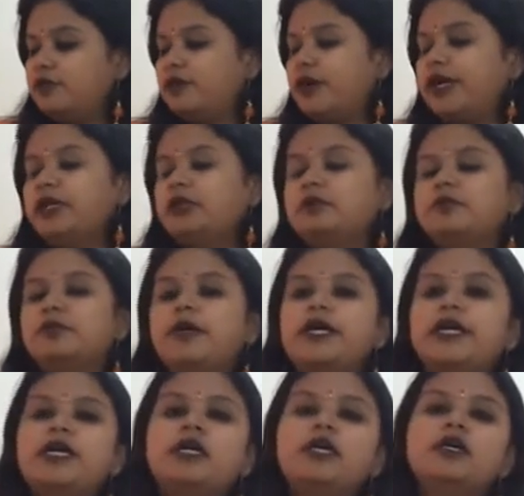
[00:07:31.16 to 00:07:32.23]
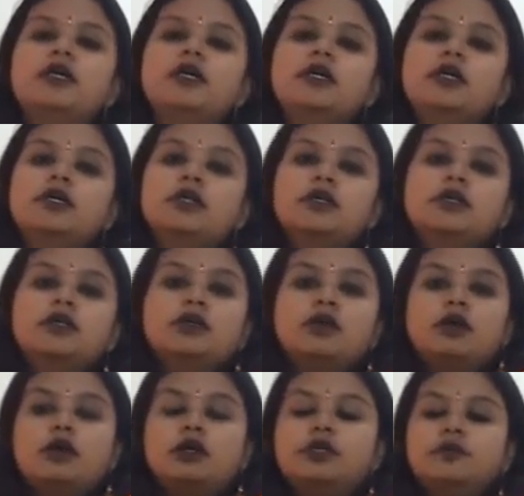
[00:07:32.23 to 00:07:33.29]
find by
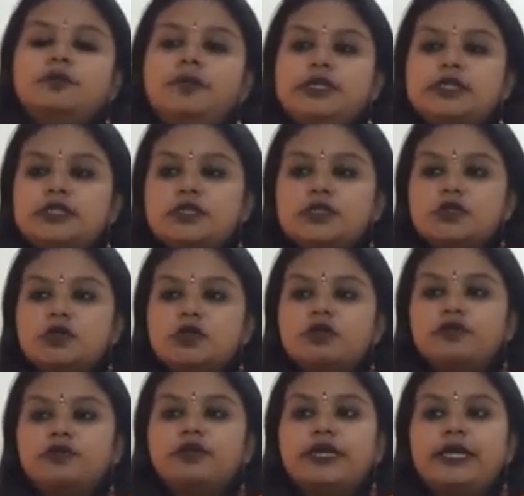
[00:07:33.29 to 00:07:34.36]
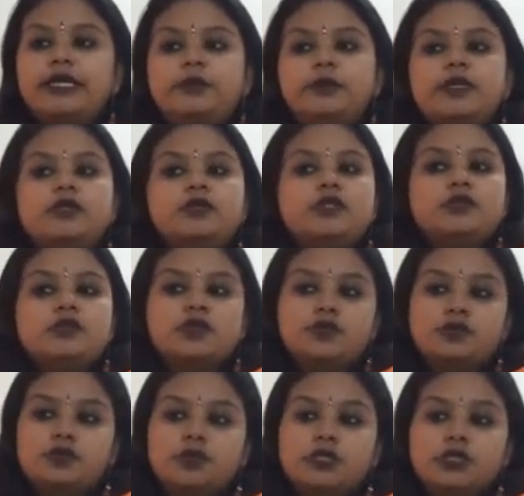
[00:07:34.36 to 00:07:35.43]
on the basis of elementary
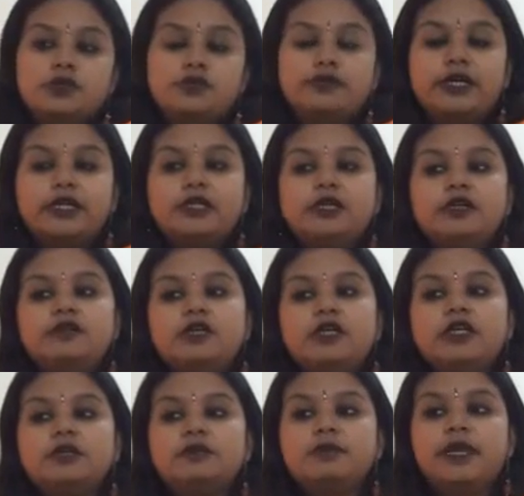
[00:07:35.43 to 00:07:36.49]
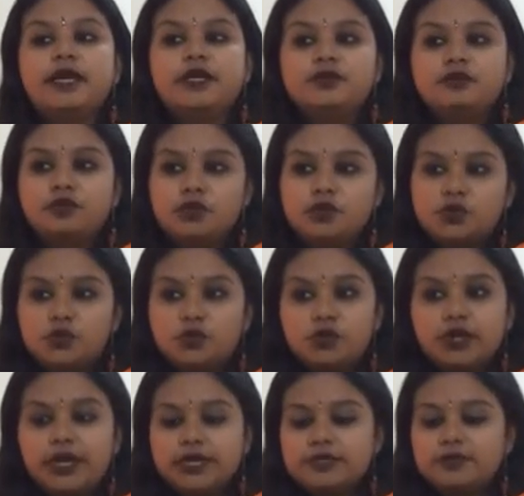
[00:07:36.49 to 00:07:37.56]
transformation, whether we can apply it for
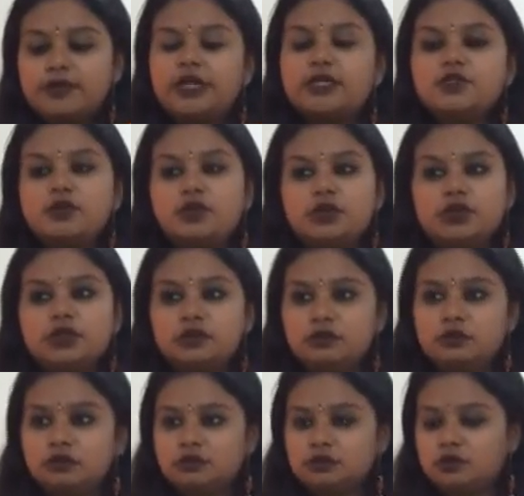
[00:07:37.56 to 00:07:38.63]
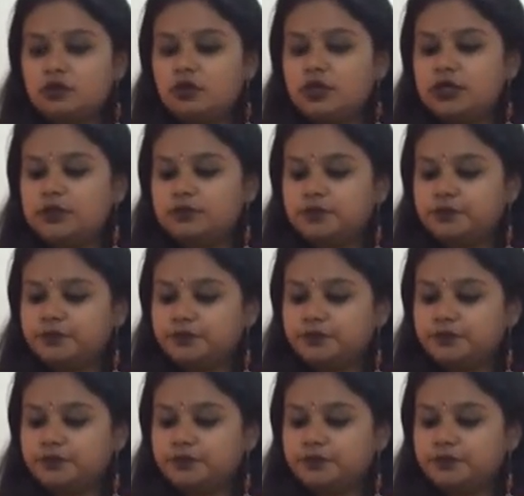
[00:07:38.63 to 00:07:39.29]
row as well as for the column.